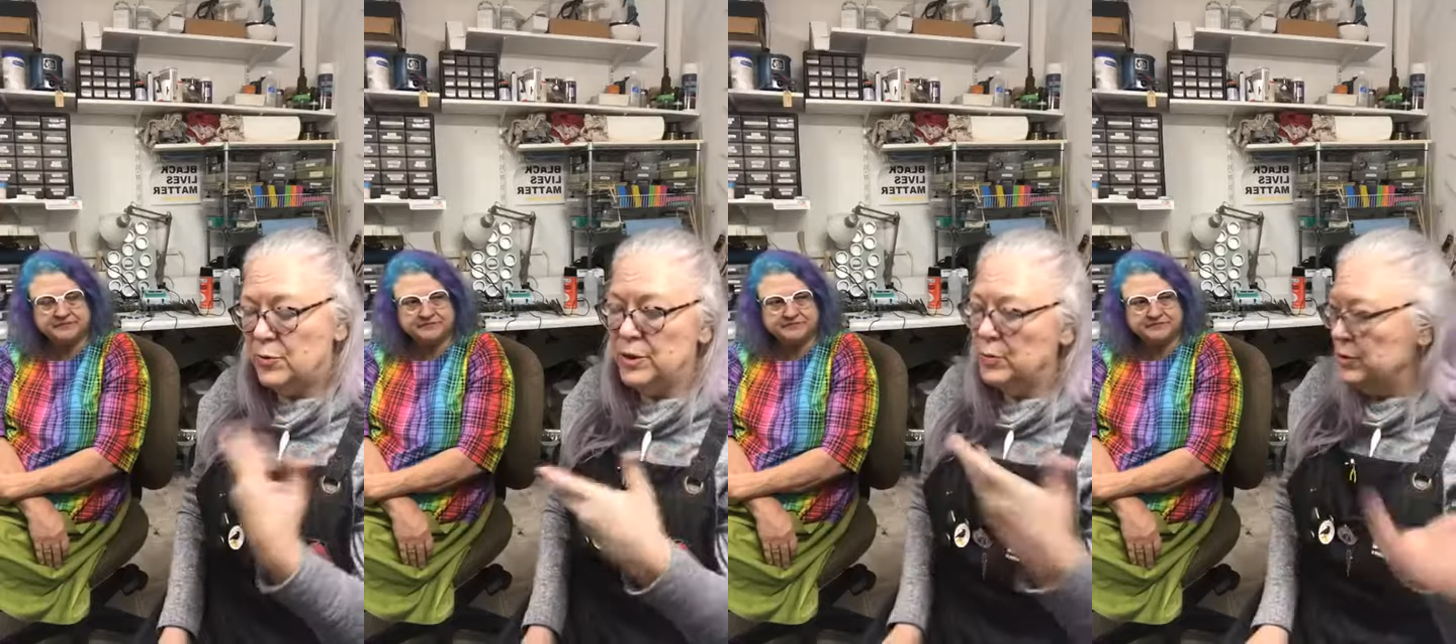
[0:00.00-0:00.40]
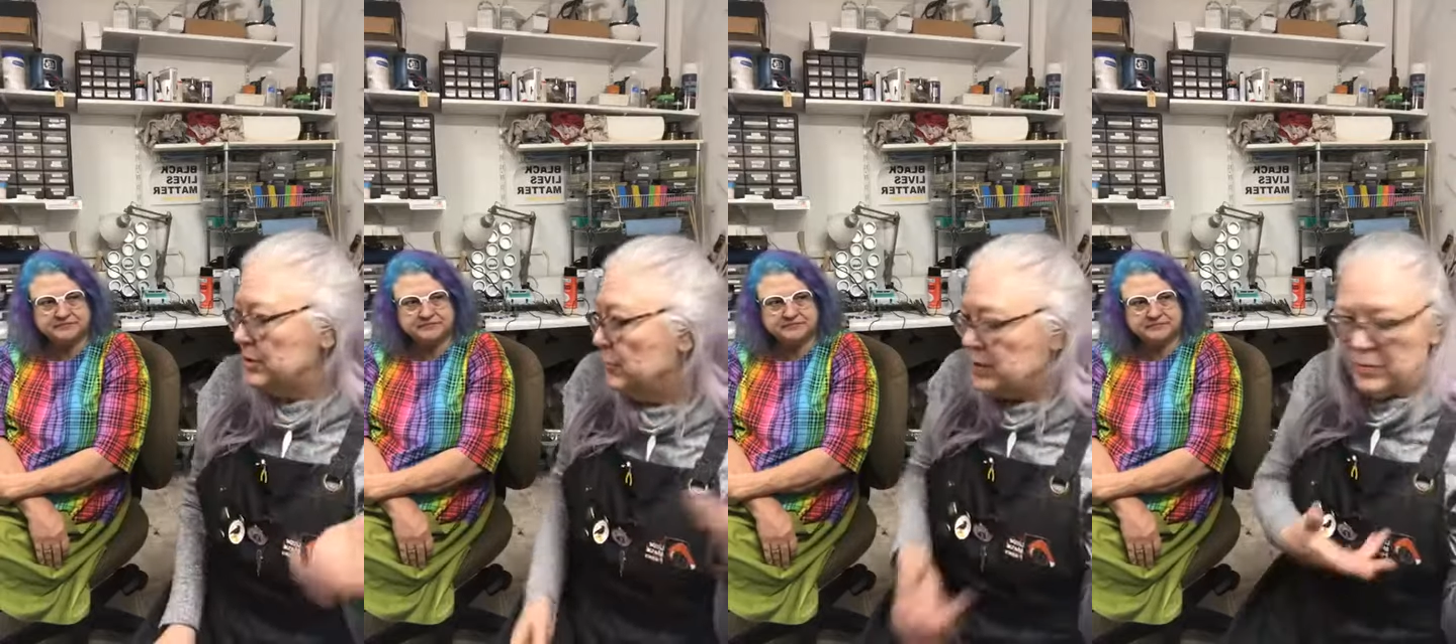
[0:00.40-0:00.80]
So
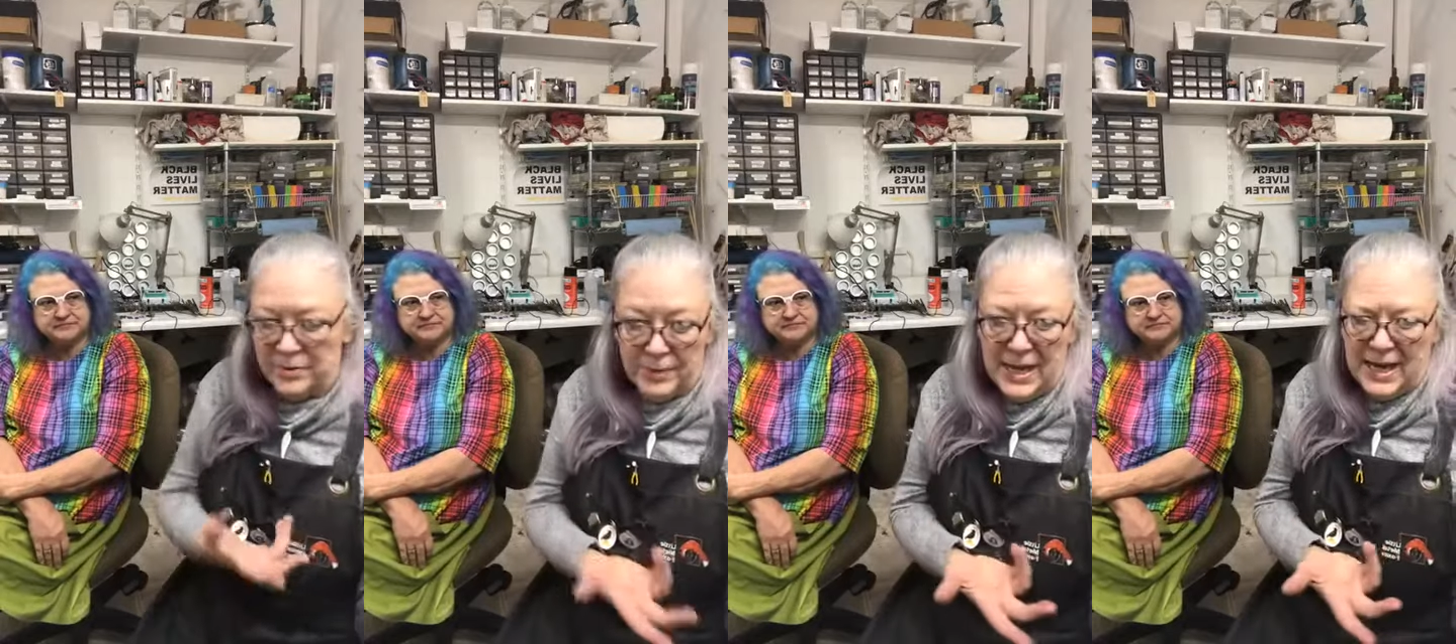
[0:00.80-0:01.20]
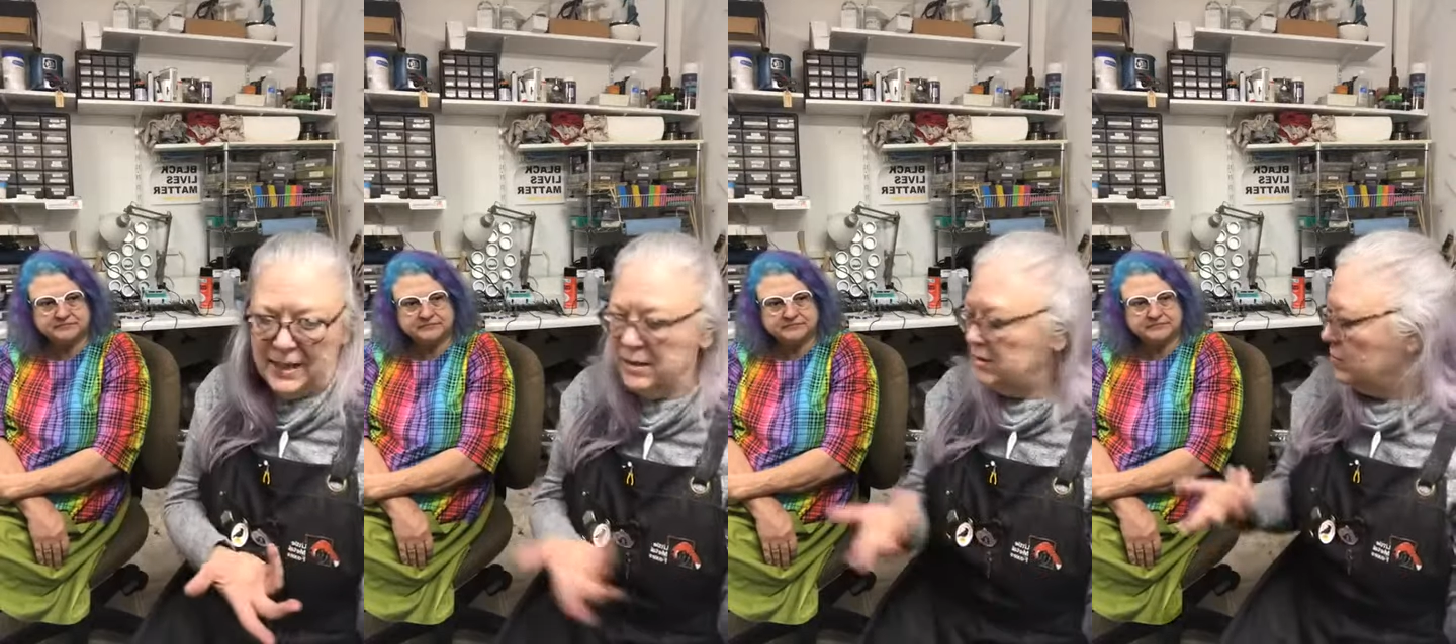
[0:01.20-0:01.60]
when you're working with
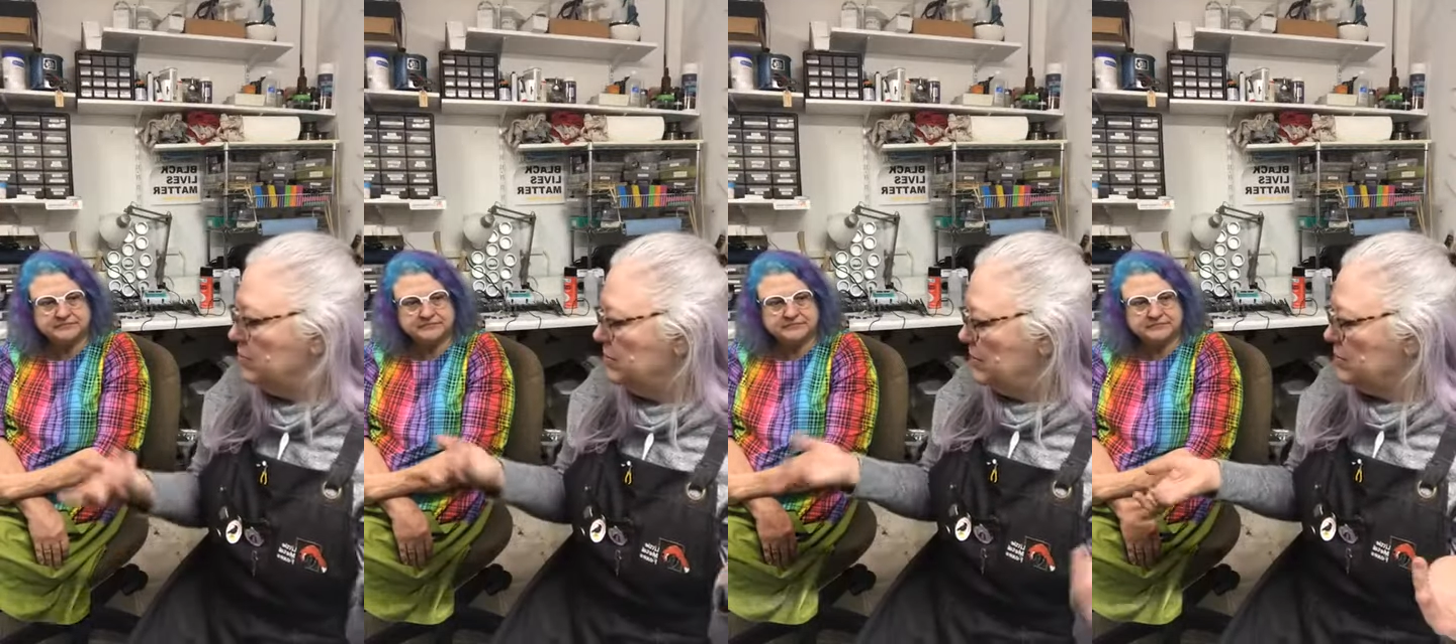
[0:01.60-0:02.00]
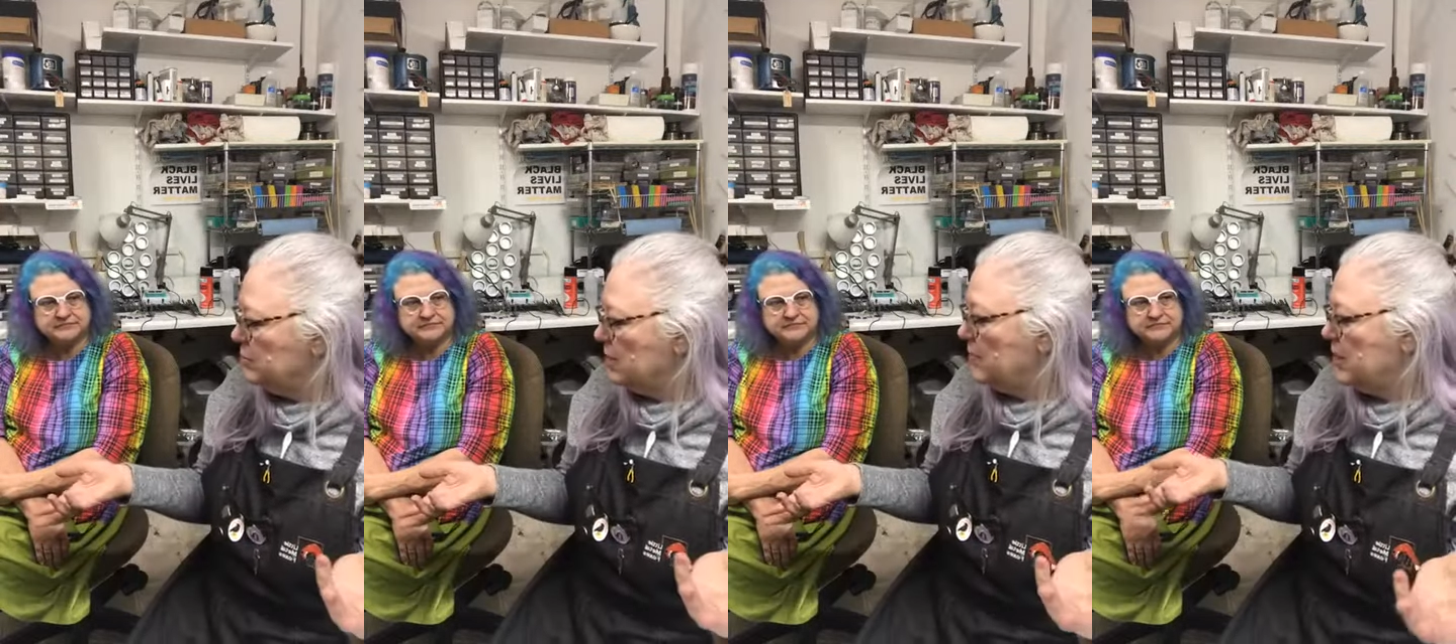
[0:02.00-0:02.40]
black
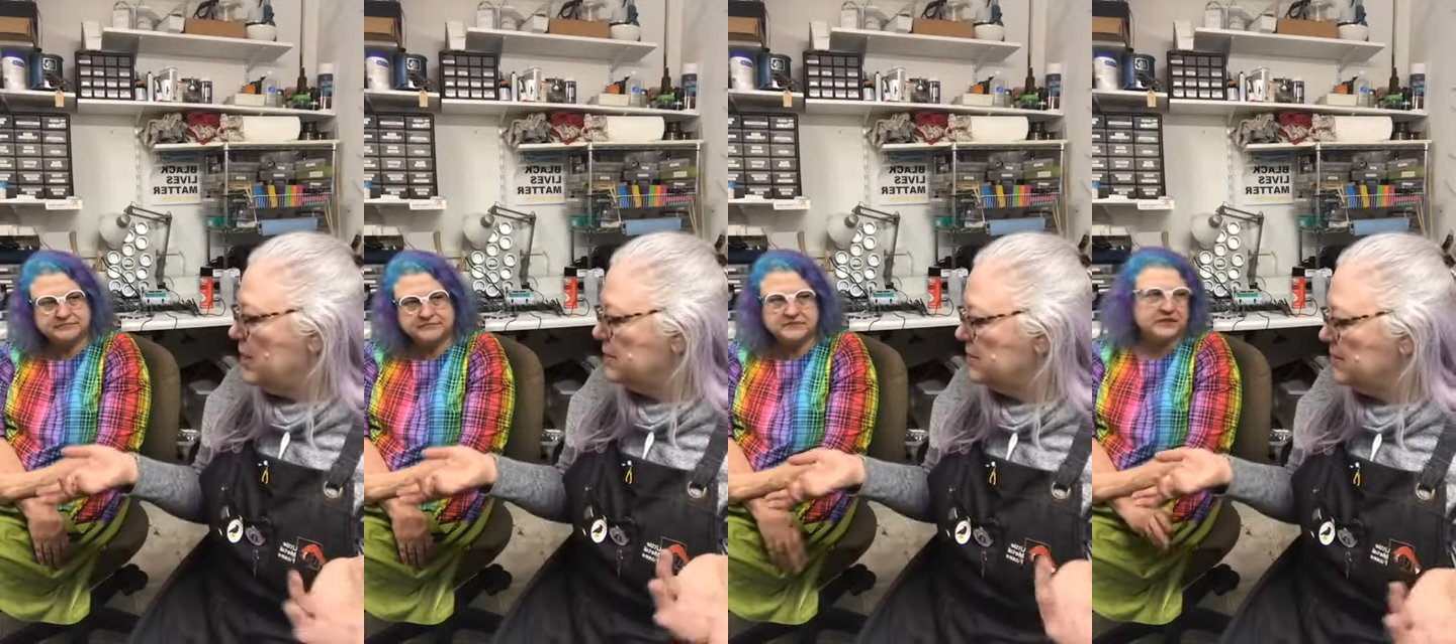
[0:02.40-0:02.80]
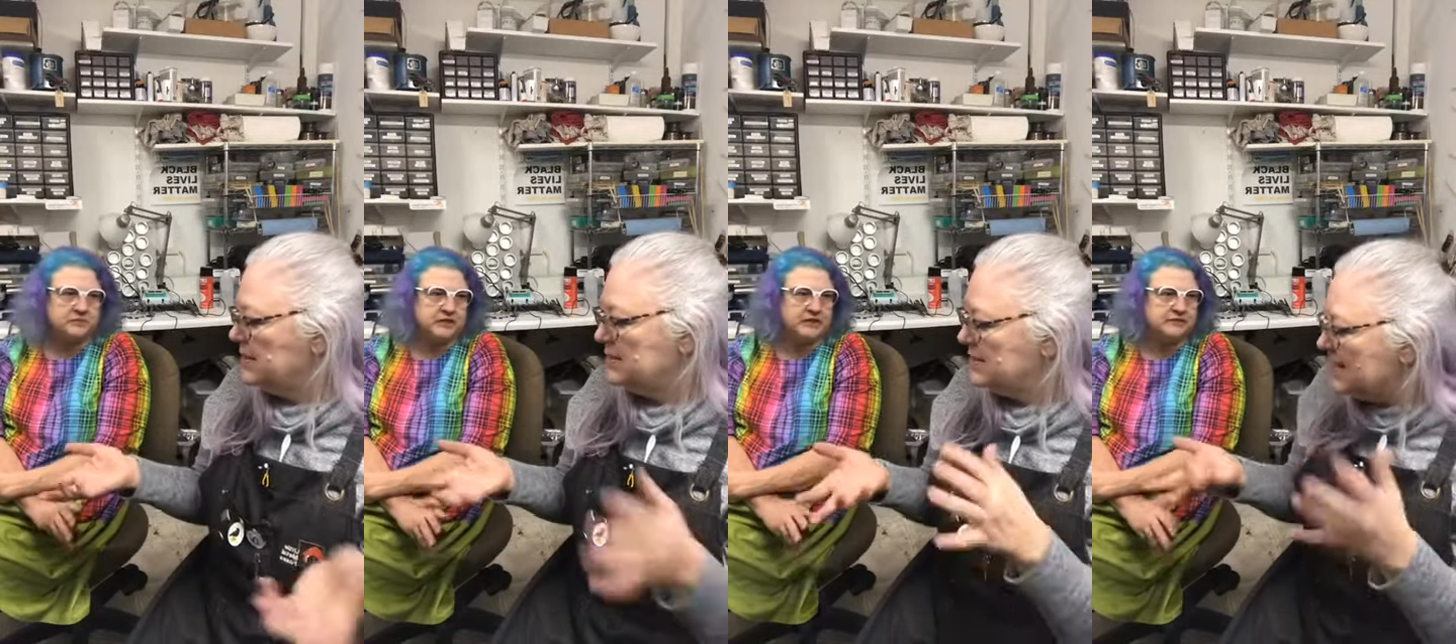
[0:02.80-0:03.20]
or dark
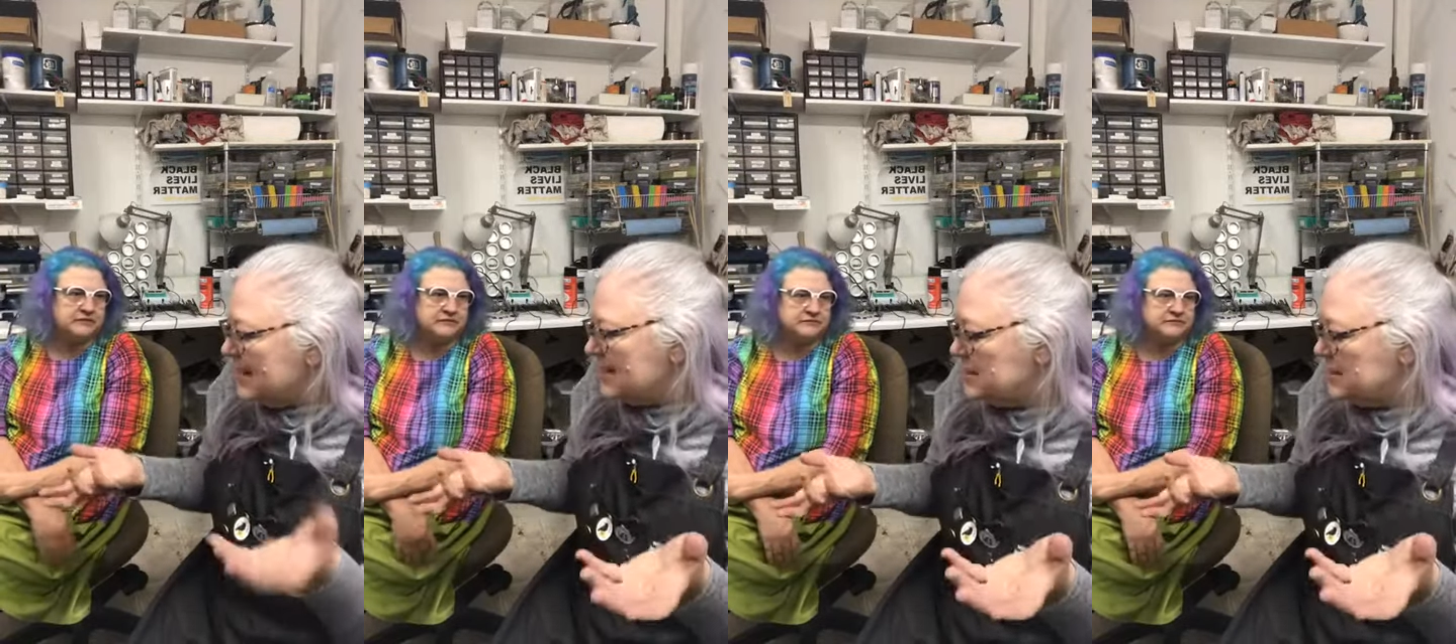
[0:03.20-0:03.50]
browns and things,